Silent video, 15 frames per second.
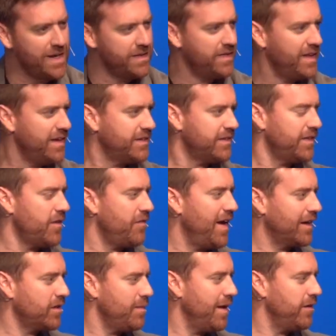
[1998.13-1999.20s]
things, and the
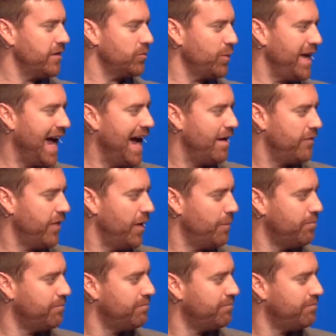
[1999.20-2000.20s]
fact of the matter is, we have them.